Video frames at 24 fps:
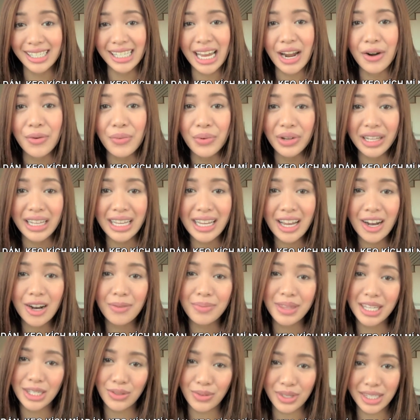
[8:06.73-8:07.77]
I really hope
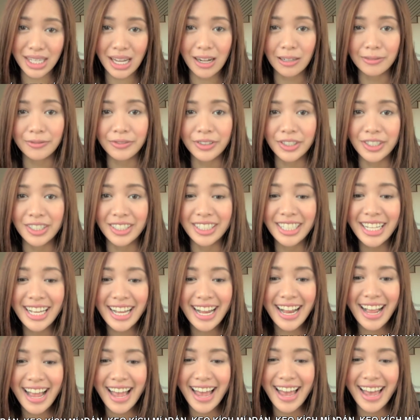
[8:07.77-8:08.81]
this was helpful
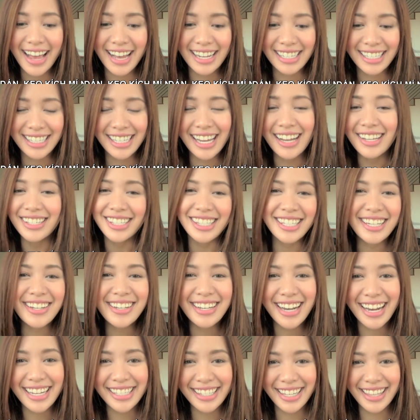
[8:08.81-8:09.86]
and I'll see you
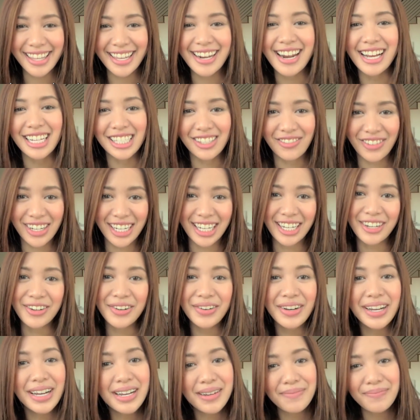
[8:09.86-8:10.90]
guys in the next video.
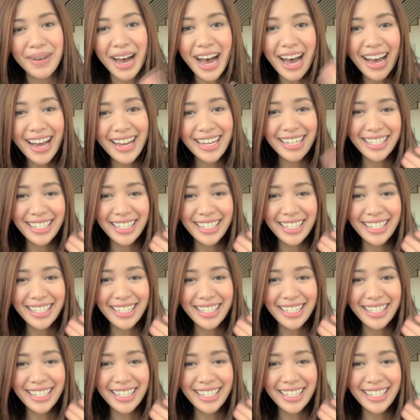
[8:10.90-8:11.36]
Bye!